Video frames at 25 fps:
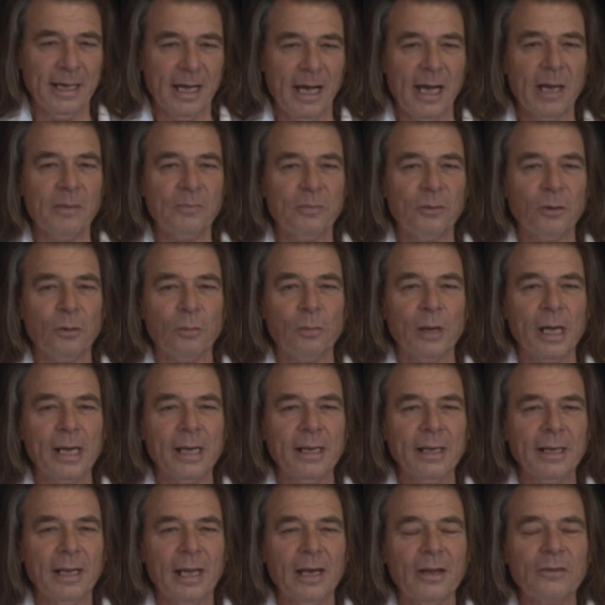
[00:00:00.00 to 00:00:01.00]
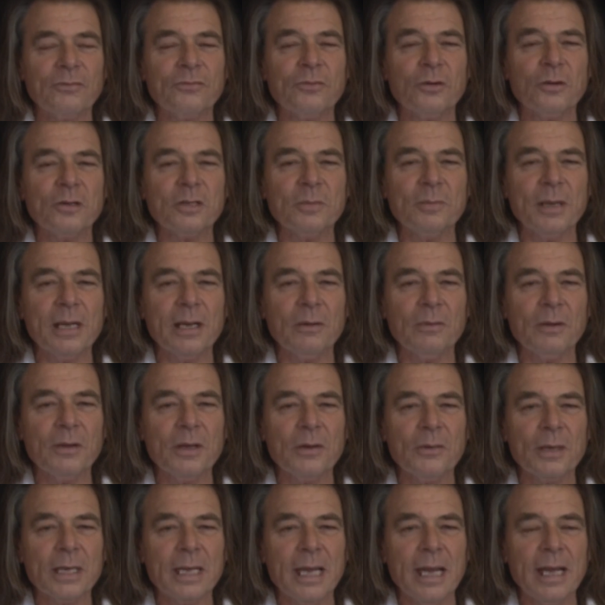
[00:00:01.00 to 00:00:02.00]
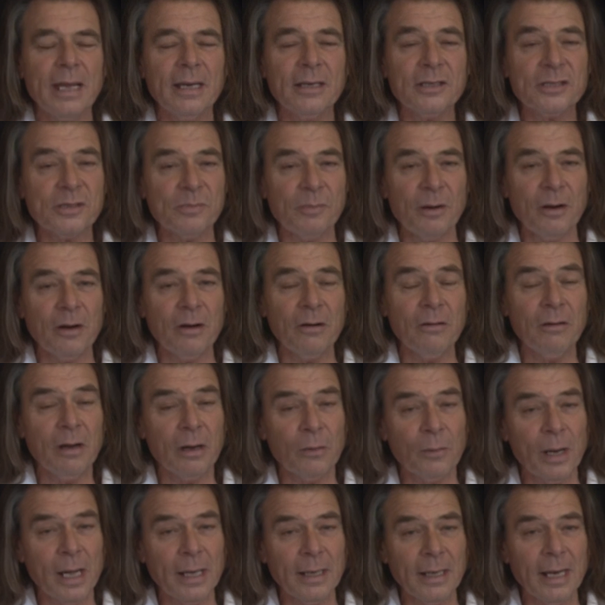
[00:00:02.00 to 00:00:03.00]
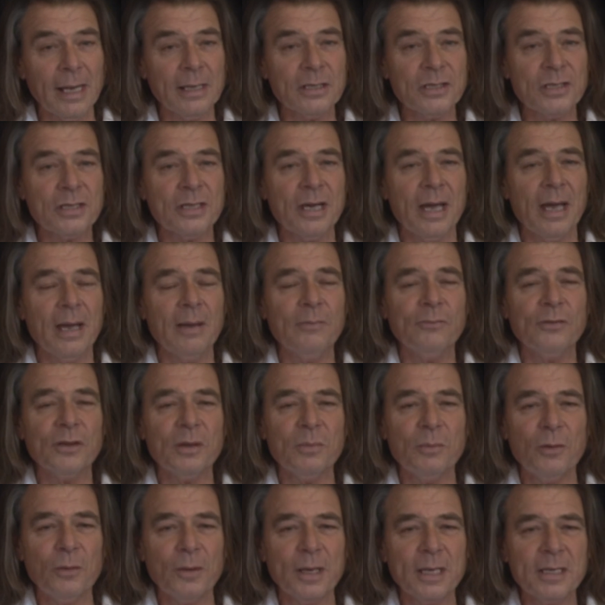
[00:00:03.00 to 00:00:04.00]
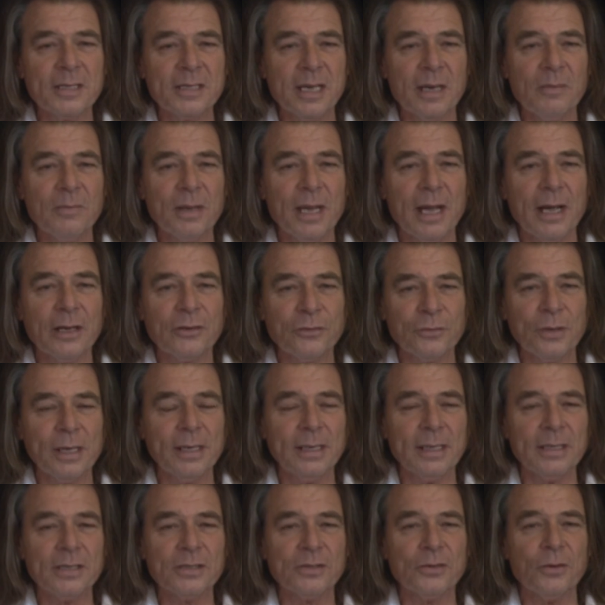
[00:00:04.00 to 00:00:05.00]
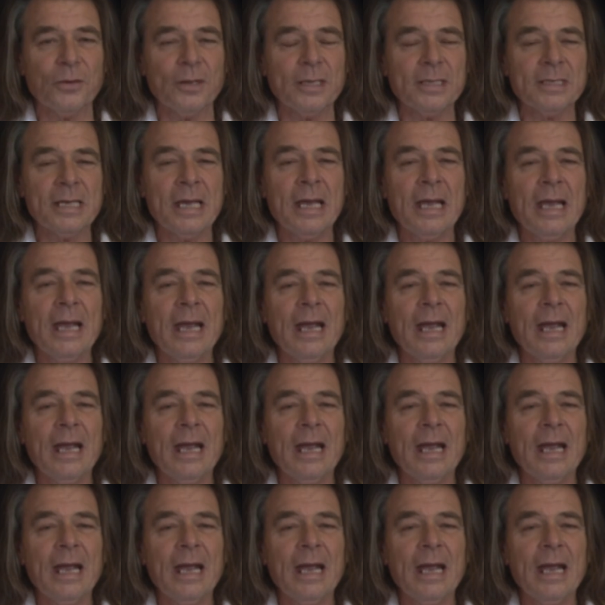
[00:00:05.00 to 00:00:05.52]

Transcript: I'm Paul Brennan. I look forward to being with you again tomorrow around lunchtime for the morning's NBR Trending Stories.